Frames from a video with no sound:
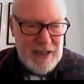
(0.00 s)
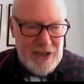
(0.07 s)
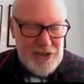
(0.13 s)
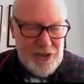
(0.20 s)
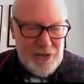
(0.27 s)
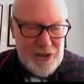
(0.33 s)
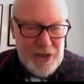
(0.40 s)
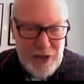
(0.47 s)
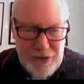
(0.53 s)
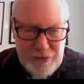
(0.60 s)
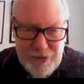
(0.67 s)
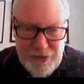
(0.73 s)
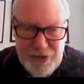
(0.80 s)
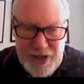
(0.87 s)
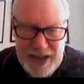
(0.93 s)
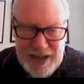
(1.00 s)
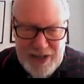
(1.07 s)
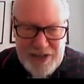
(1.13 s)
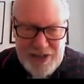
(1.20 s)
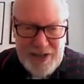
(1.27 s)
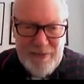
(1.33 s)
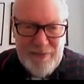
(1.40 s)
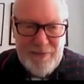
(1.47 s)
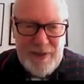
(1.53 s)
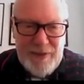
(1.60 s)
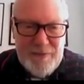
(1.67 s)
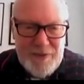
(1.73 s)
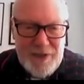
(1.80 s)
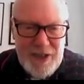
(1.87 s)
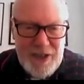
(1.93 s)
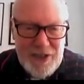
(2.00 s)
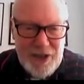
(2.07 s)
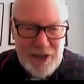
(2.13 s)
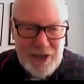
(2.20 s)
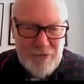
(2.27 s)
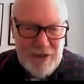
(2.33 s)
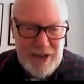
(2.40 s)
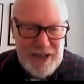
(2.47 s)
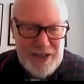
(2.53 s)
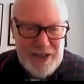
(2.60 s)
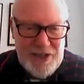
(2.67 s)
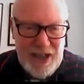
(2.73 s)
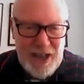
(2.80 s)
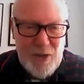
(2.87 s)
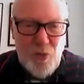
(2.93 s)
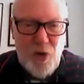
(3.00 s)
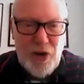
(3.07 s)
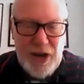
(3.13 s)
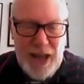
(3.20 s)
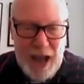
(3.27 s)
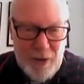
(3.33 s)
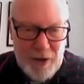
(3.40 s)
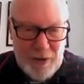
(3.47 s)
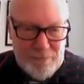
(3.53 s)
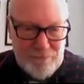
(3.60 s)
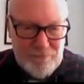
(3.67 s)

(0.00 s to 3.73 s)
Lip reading: So the Earth rotates 15 degrees in 1 hour.